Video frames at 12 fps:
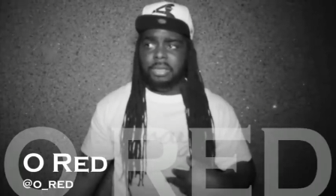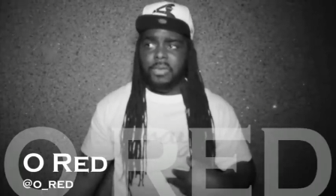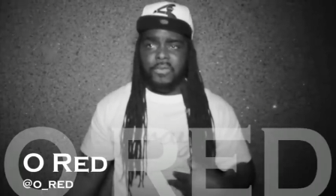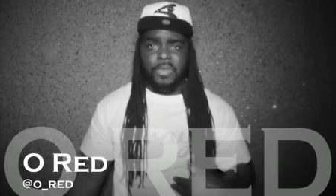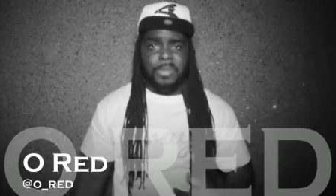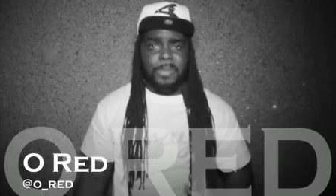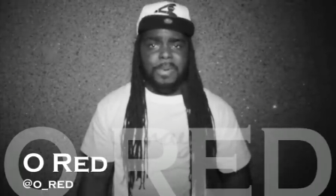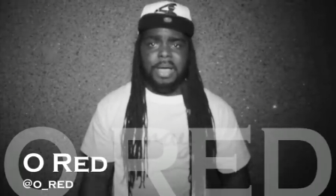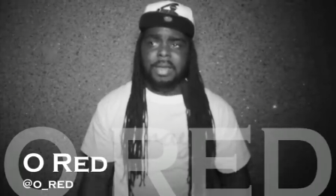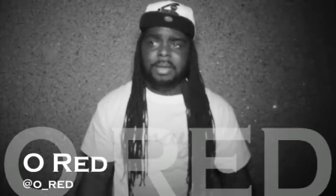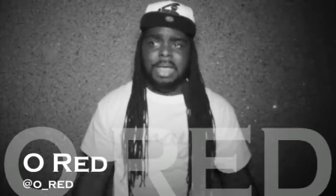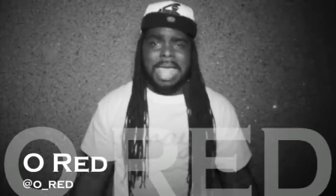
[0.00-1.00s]
You feel me?
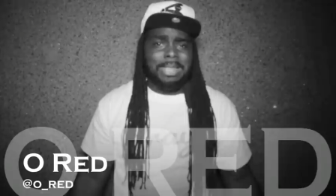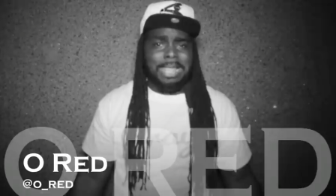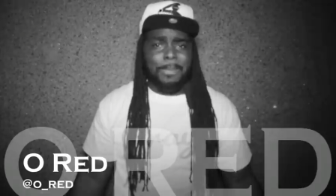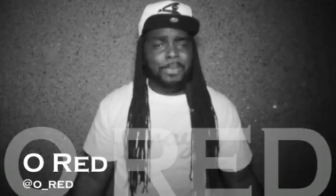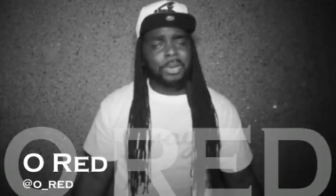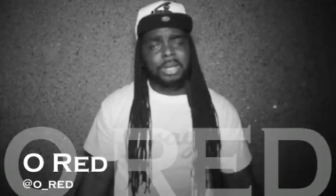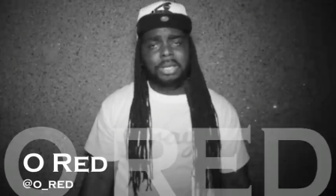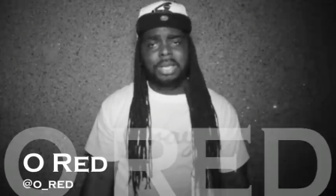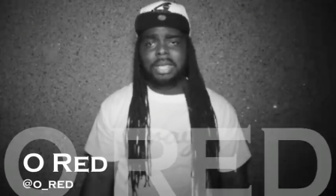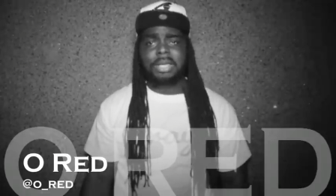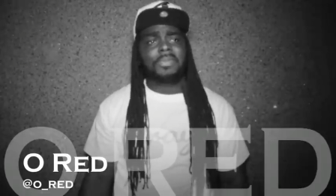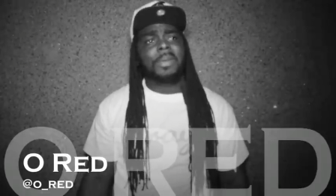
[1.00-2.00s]
But at that point, it
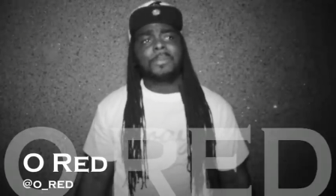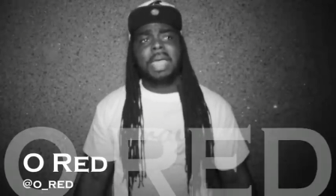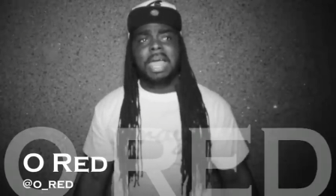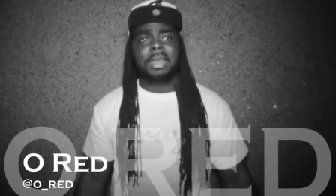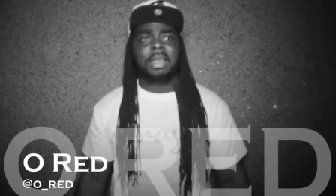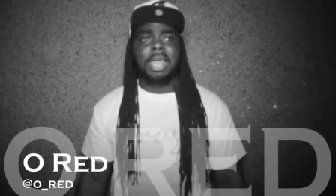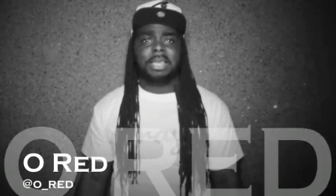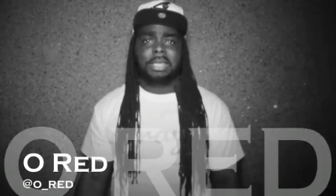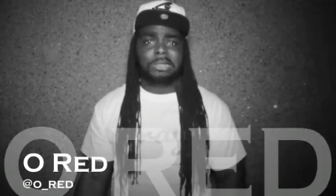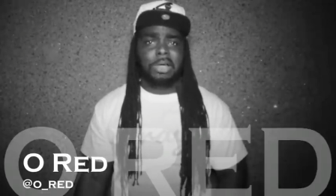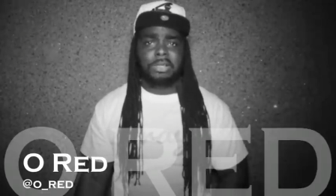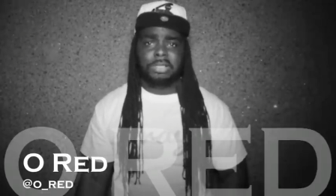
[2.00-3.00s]
didn't even matter. Like
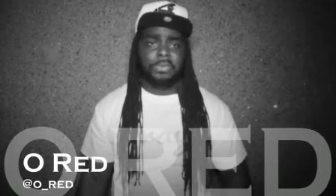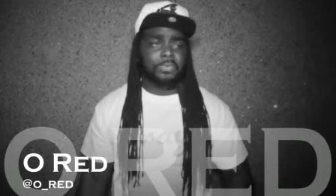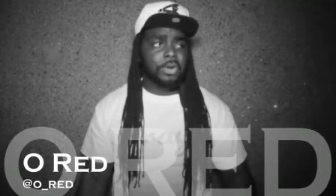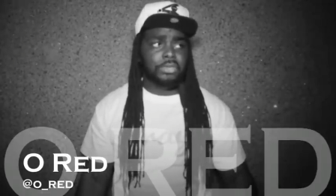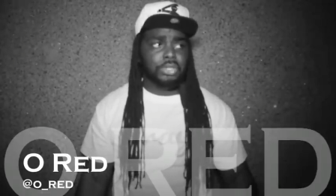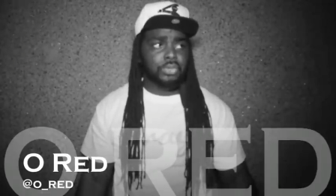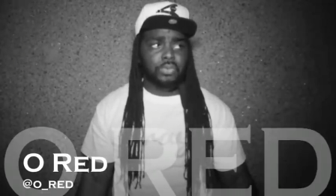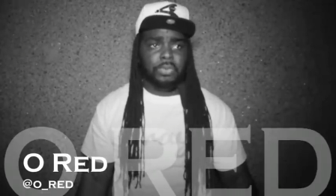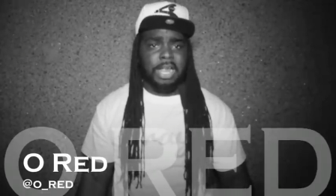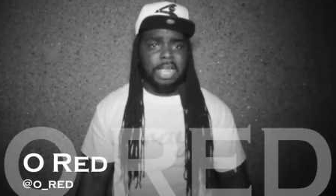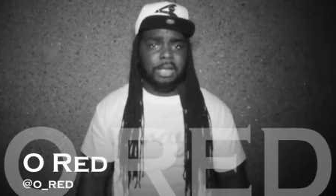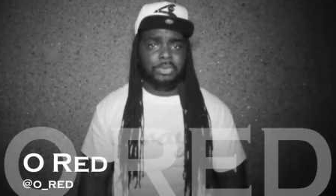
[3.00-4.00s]
he lost the first two
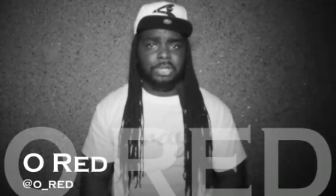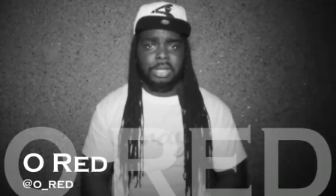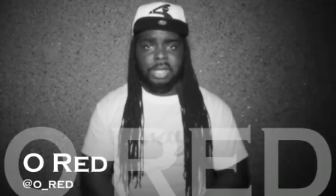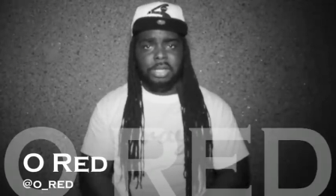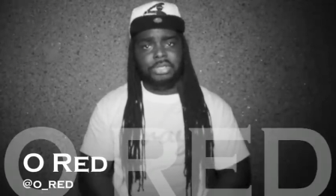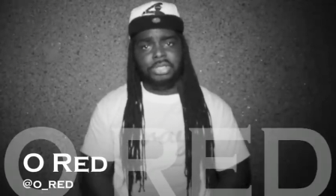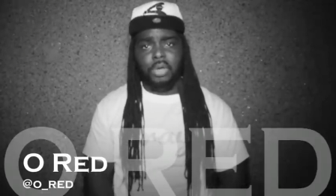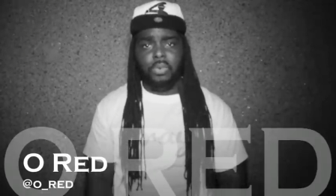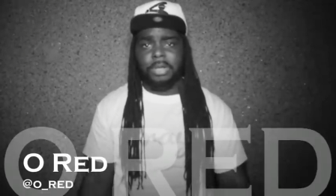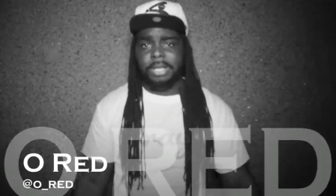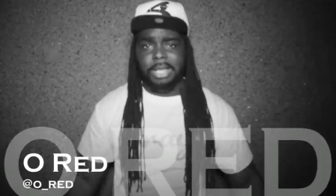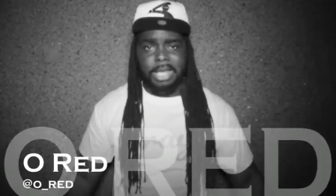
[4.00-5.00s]
rounds so
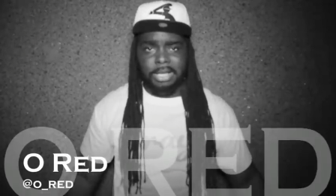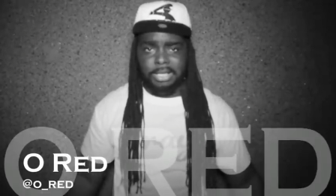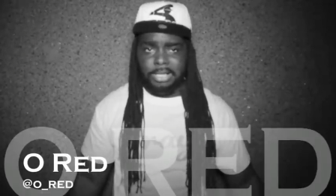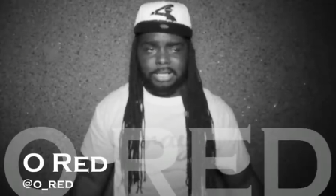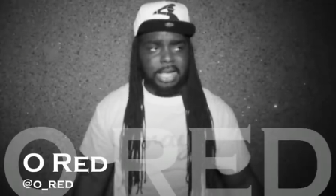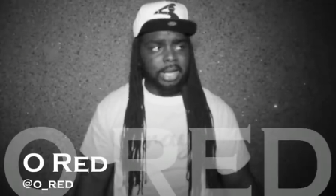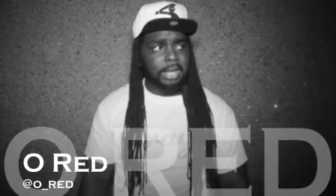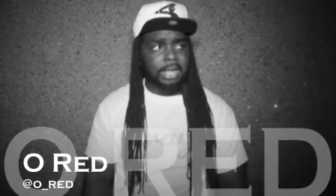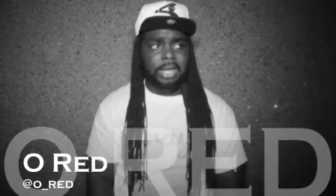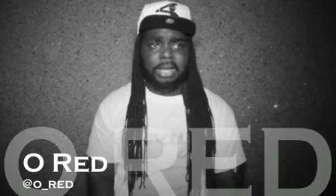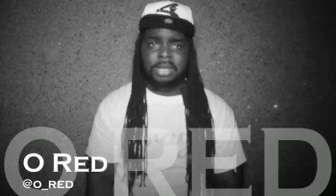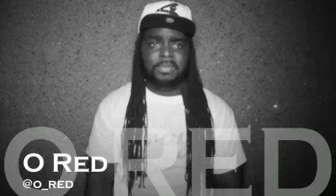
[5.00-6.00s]
clearly that
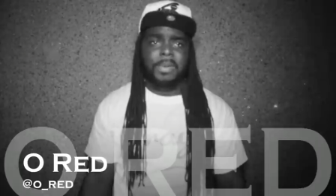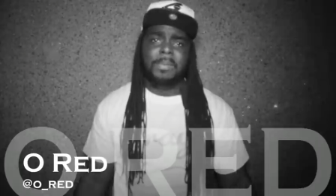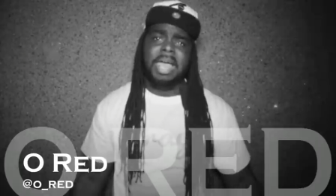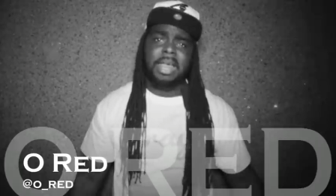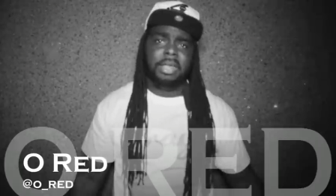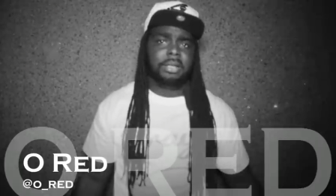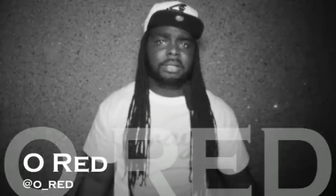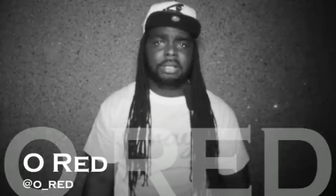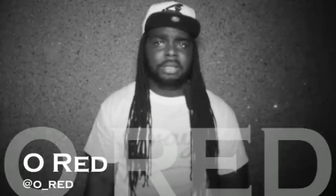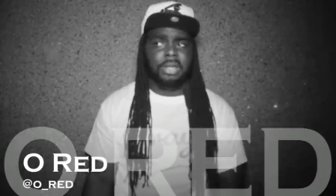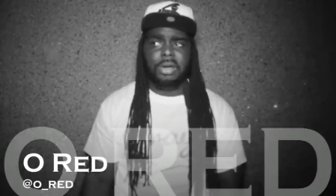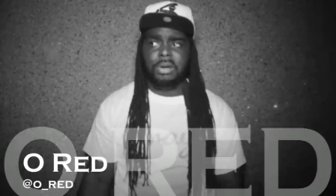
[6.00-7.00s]
it didn't even matter.
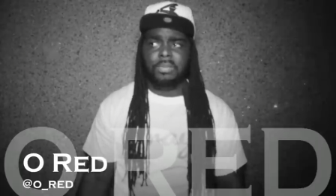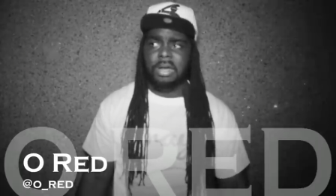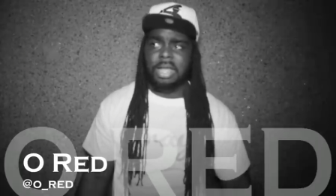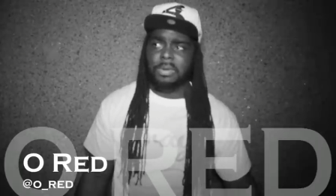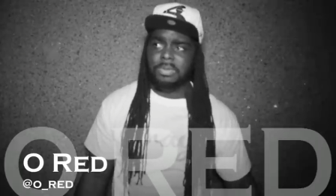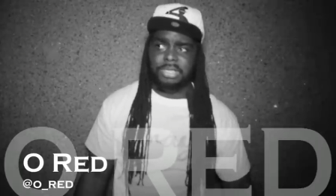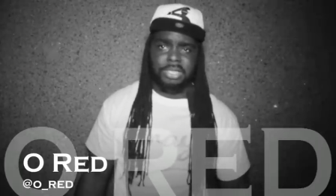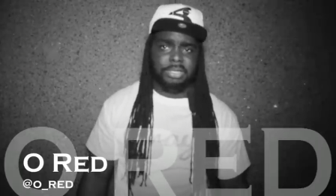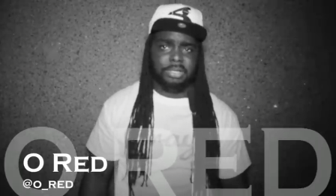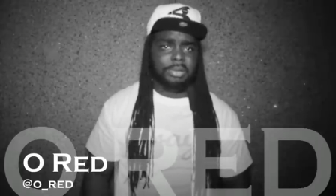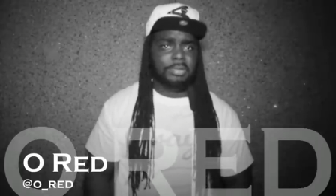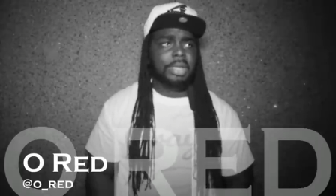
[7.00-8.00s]
The third round was
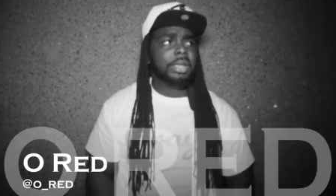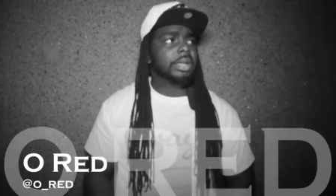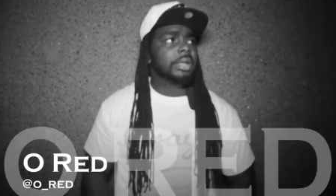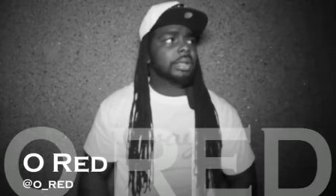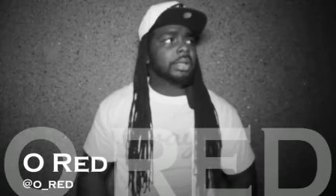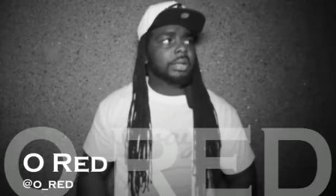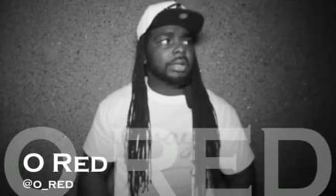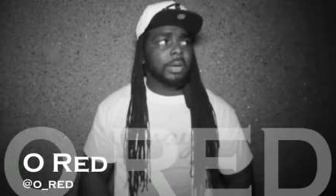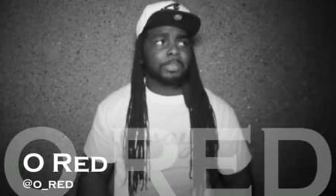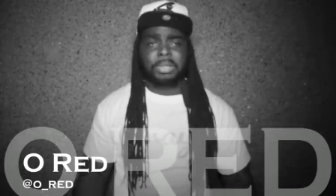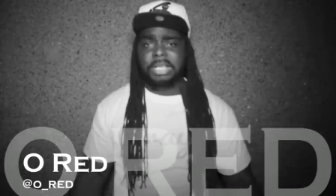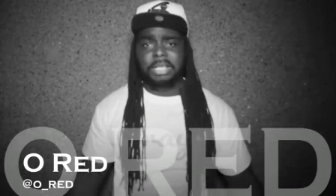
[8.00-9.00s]
just
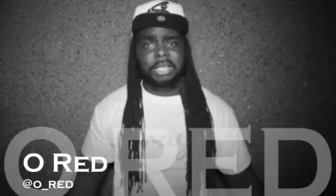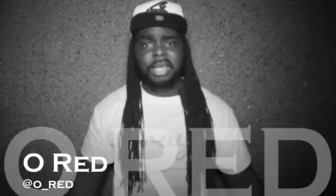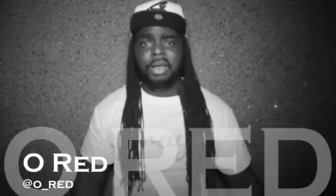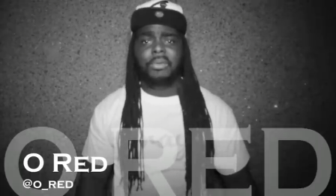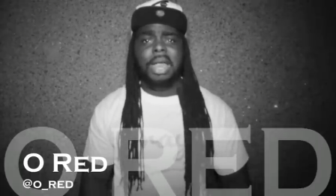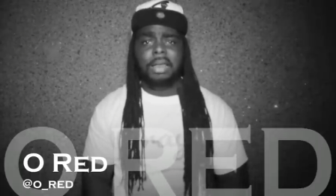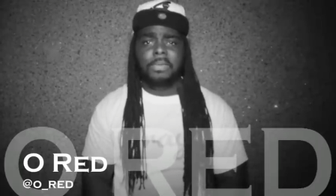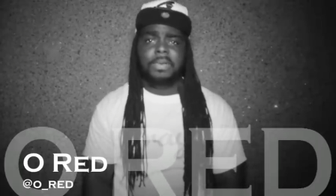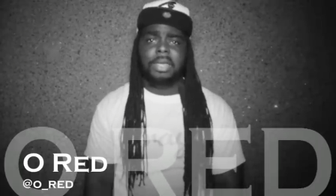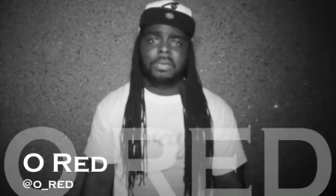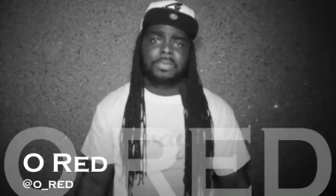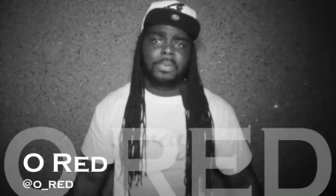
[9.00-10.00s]
completely
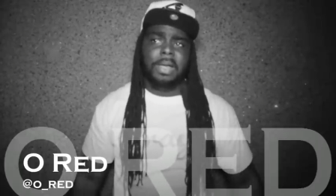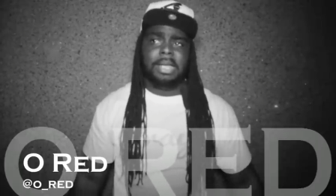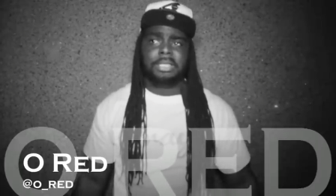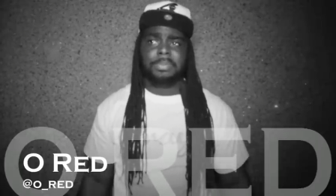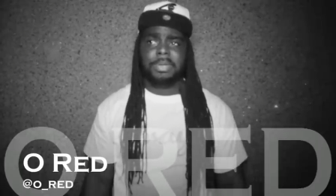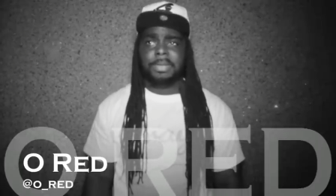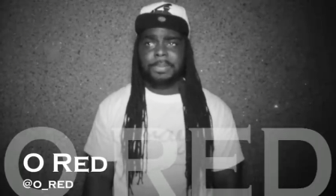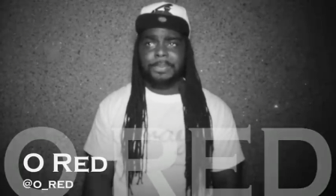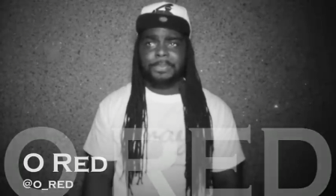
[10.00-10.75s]
irrelevant, if you ask me.